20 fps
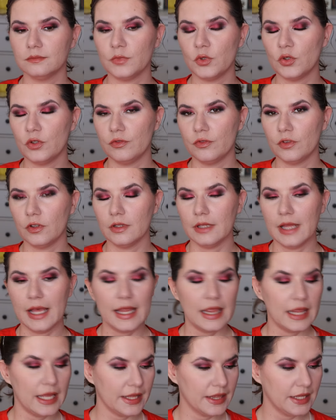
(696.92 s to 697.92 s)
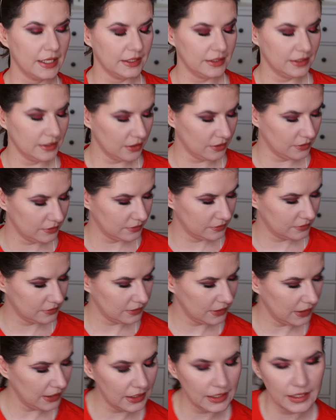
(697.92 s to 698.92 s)
Beautiful. I like that a lot.
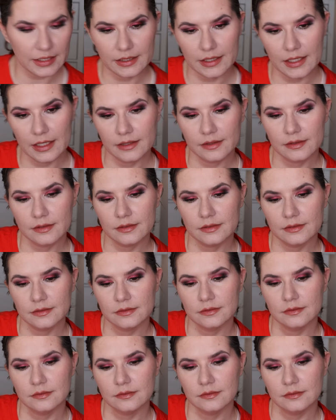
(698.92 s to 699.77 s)
I like that.